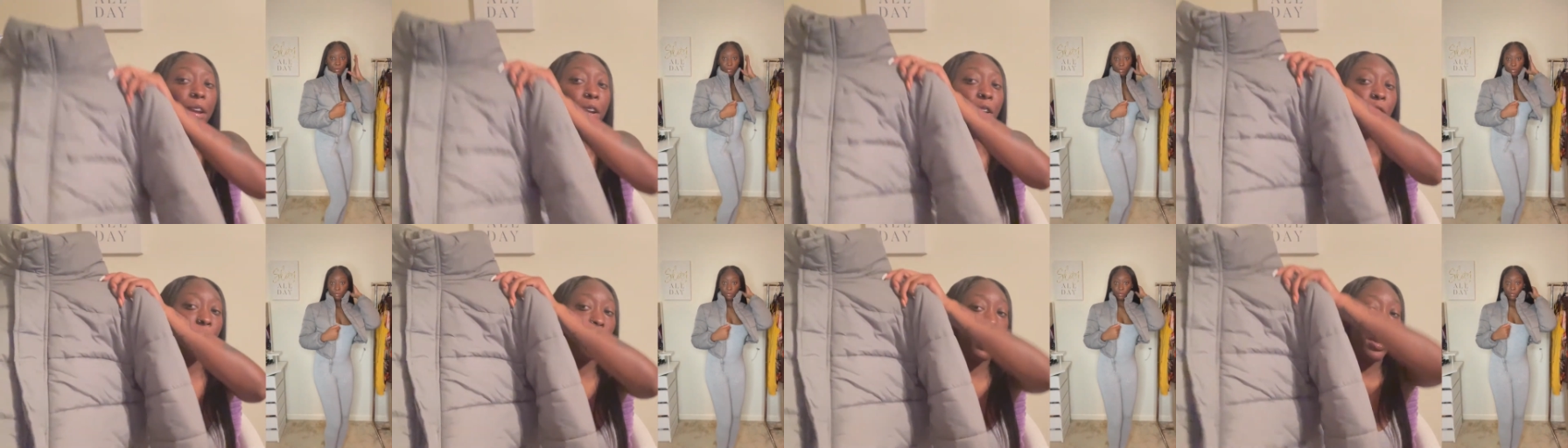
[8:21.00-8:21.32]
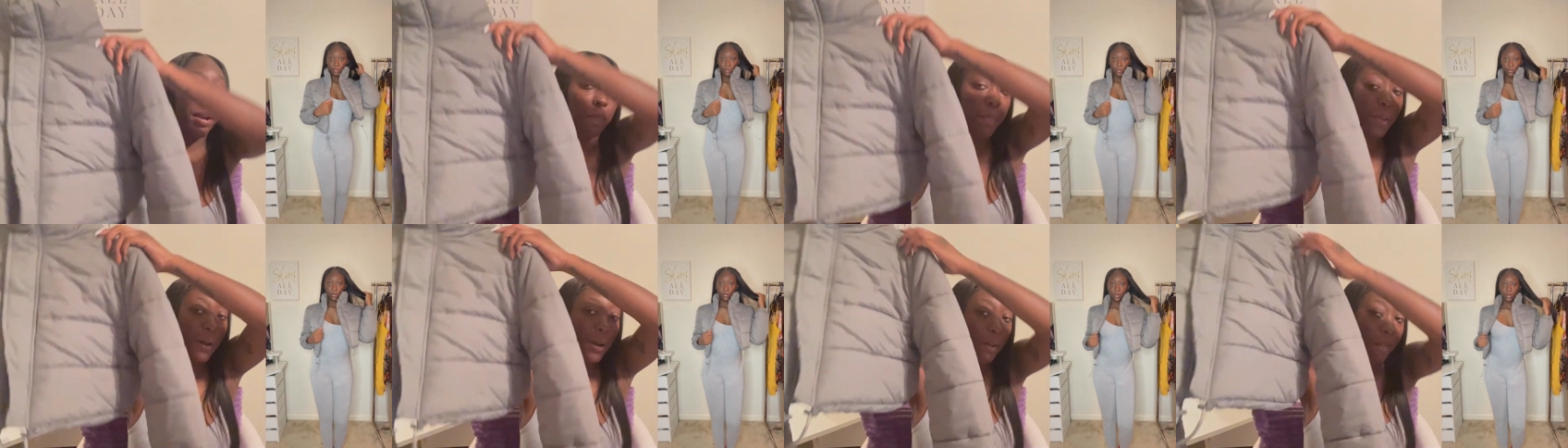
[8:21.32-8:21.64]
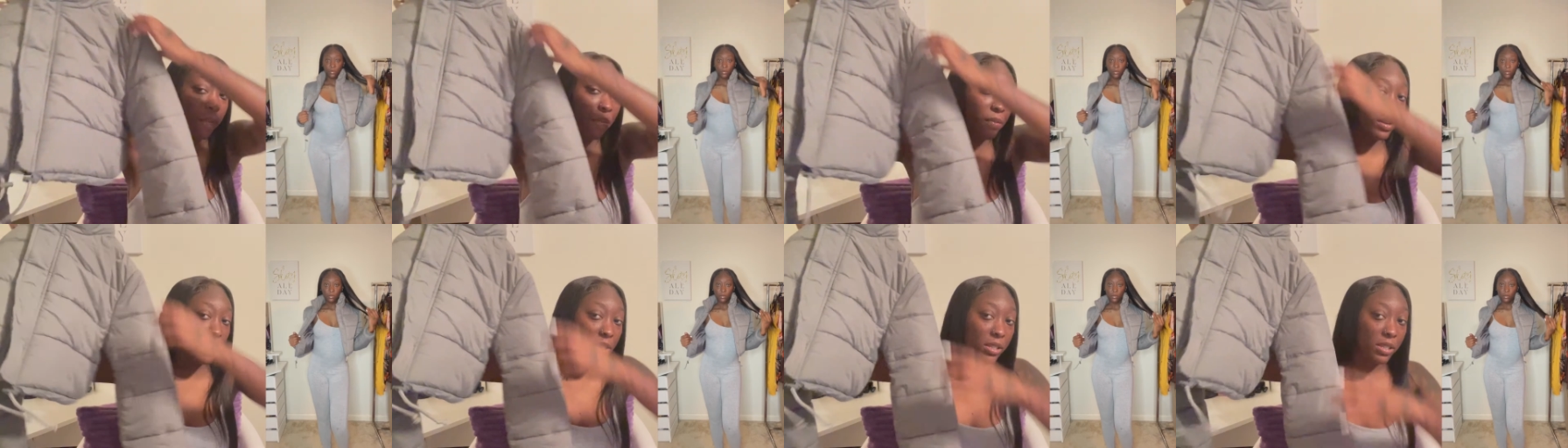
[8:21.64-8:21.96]
gray
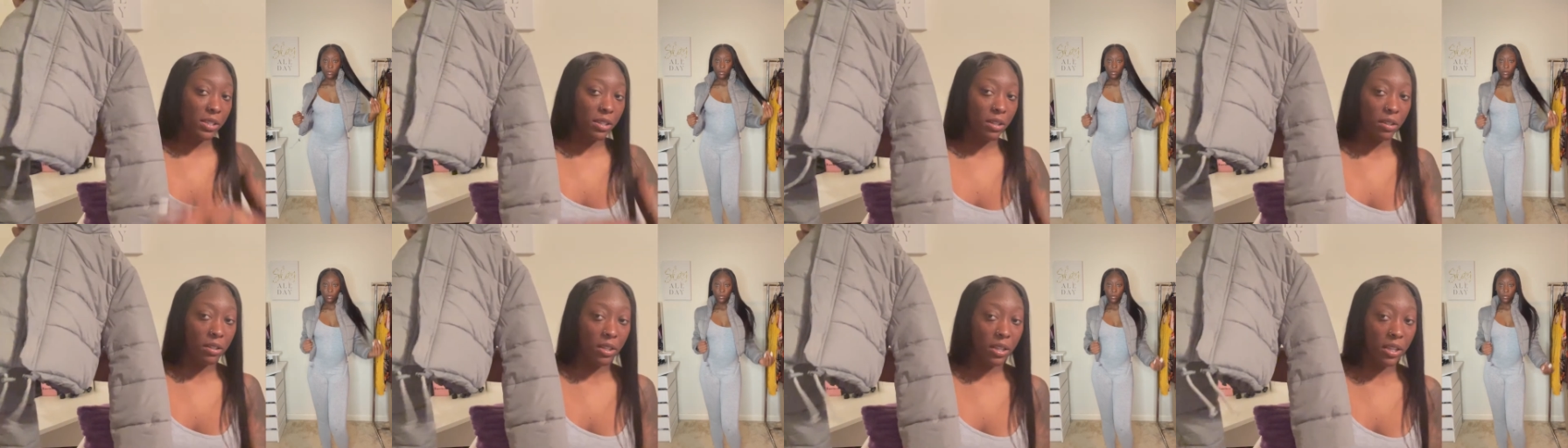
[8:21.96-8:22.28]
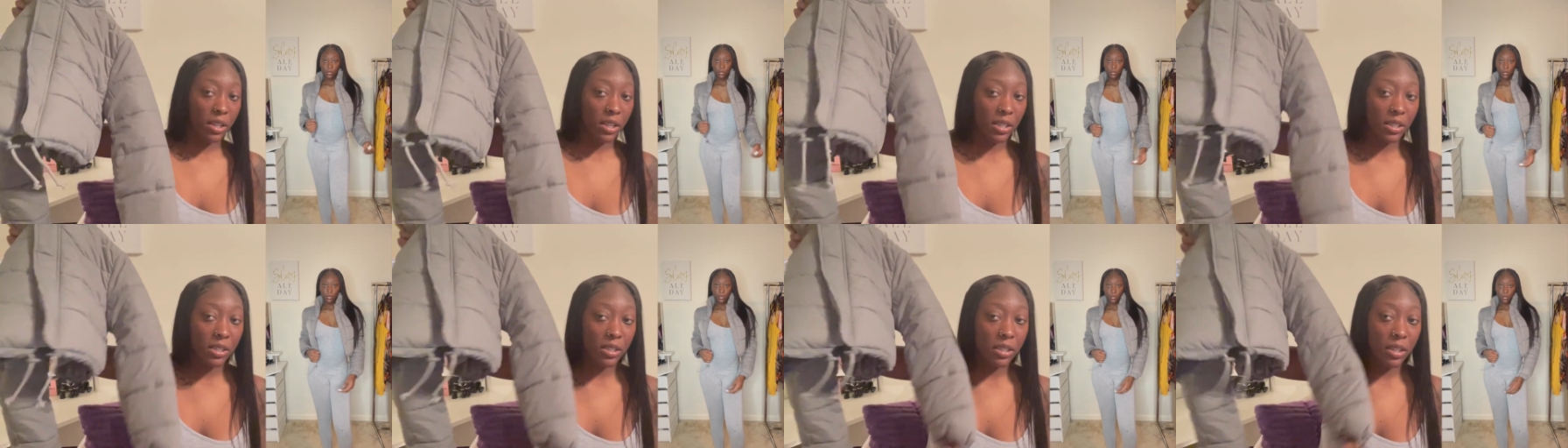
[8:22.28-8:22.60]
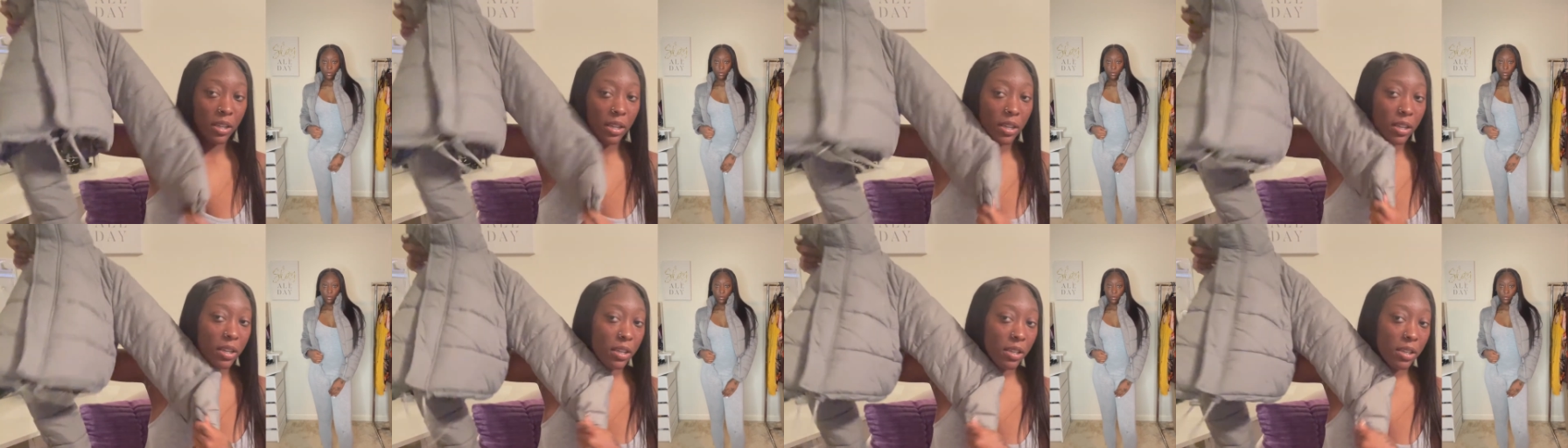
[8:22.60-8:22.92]
puffer. So this
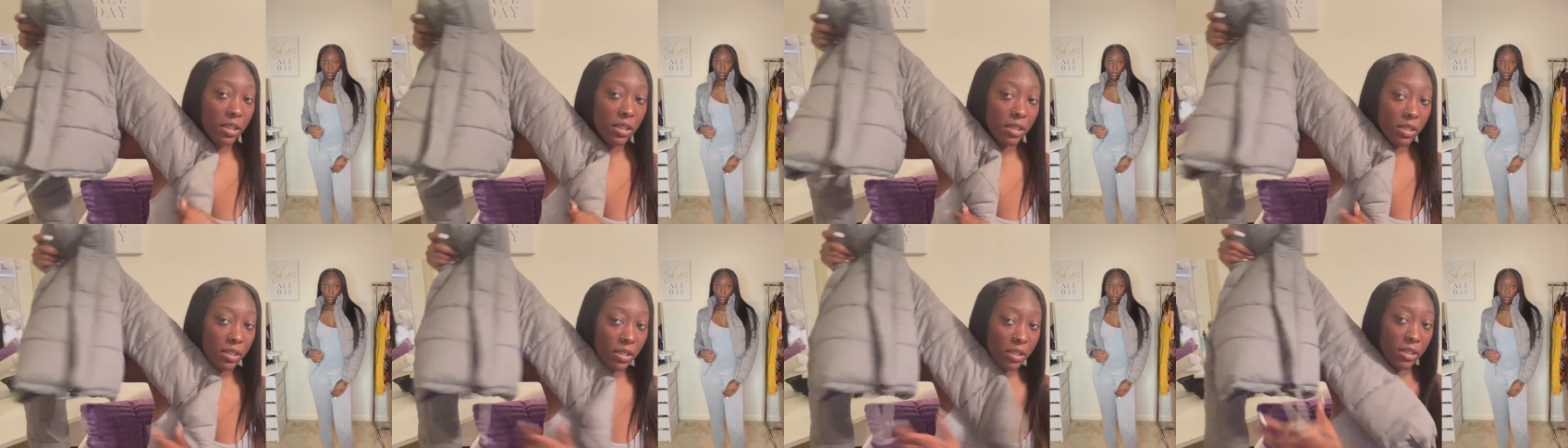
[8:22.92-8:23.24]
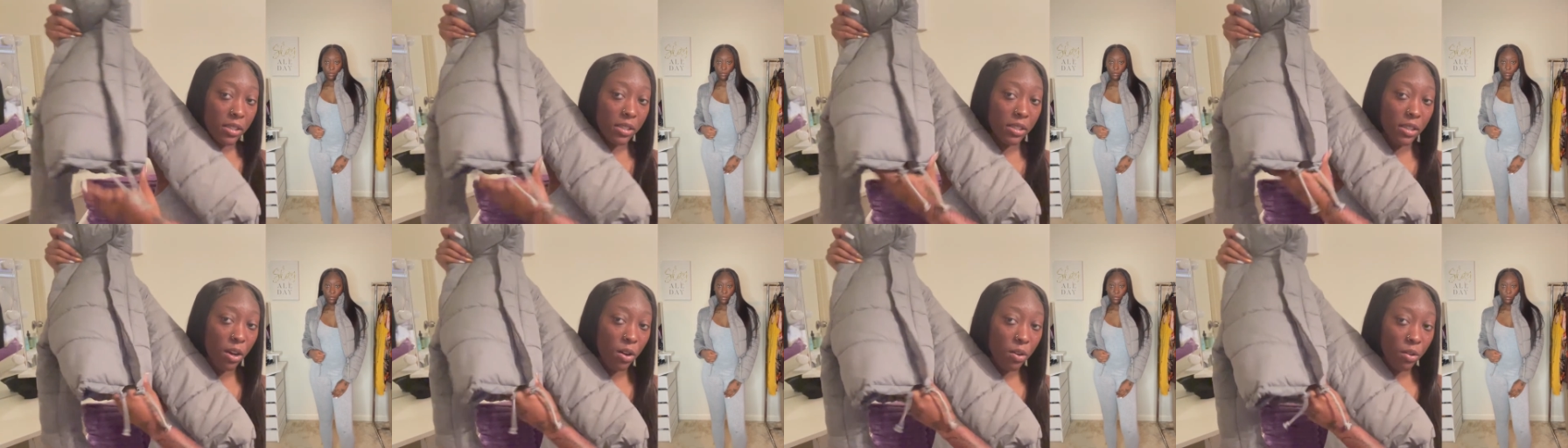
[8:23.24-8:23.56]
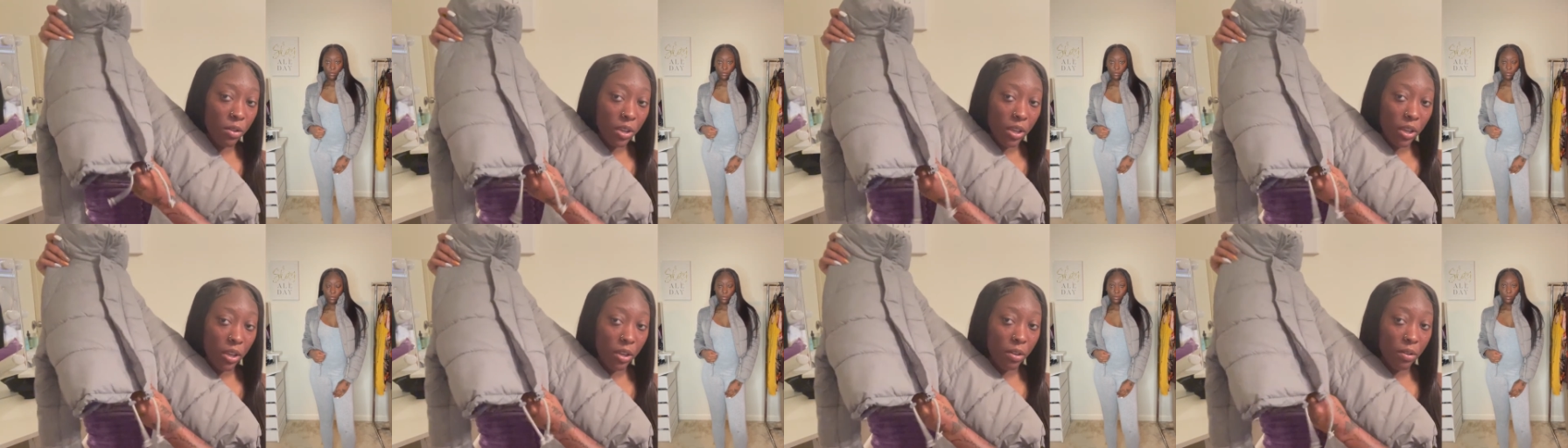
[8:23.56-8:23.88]
is
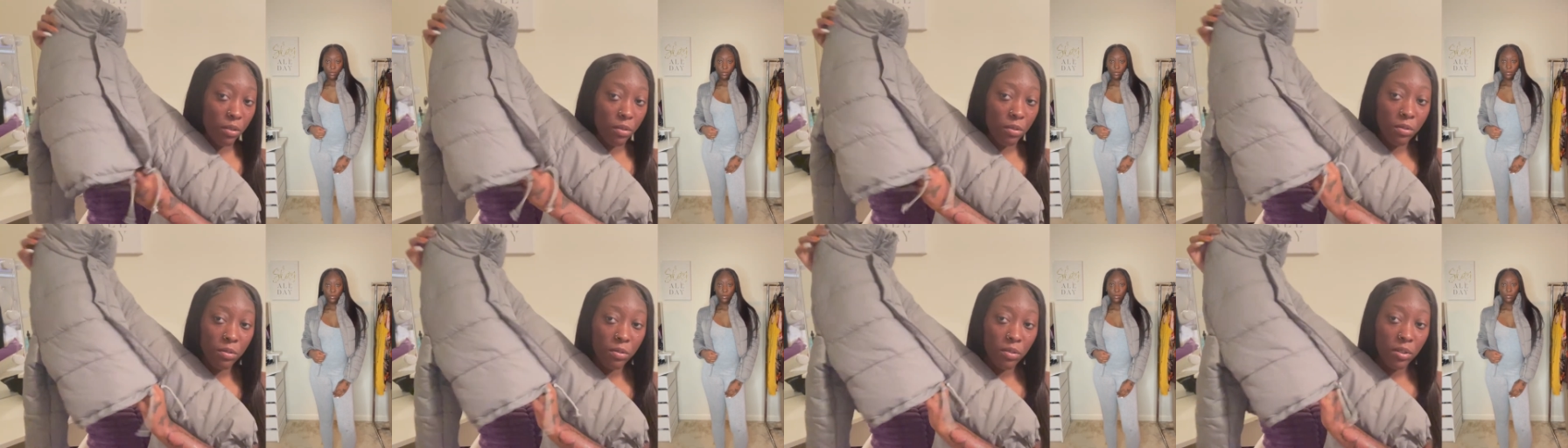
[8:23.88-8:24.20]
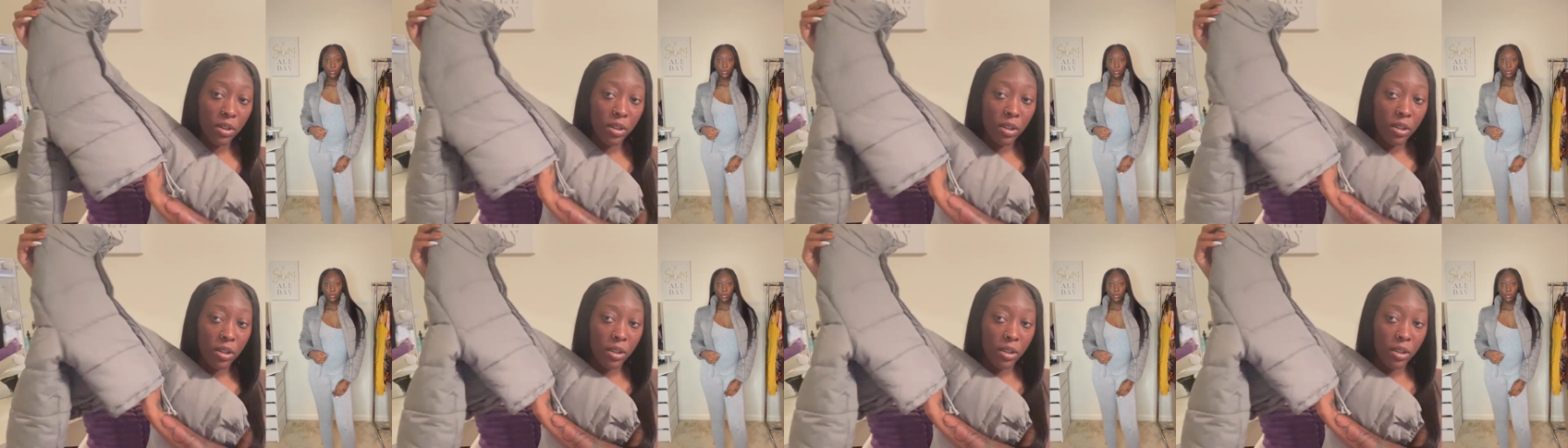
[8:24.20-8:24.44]
so cute.